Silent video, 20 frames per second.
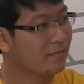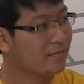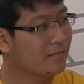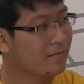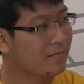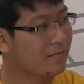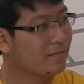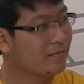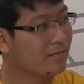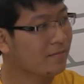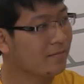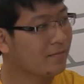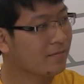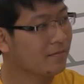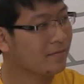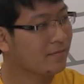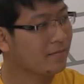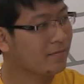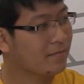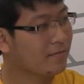
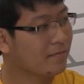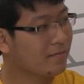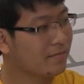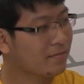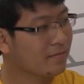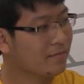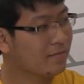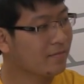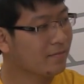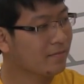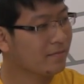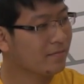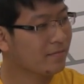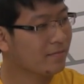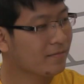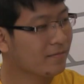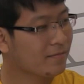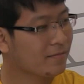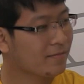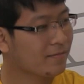
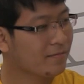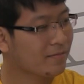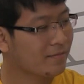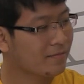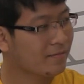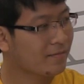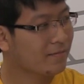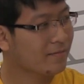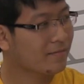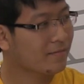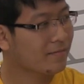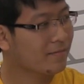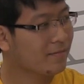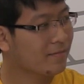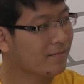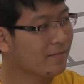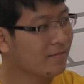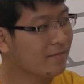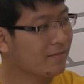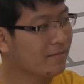
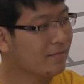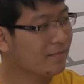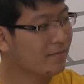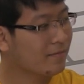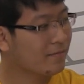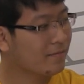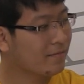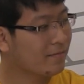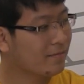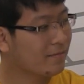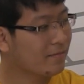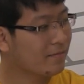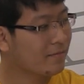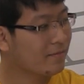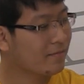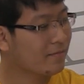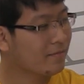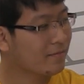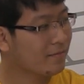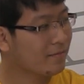
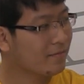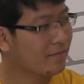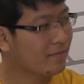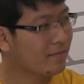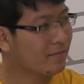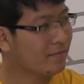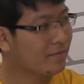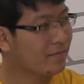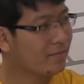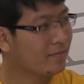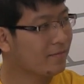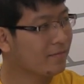[no speech]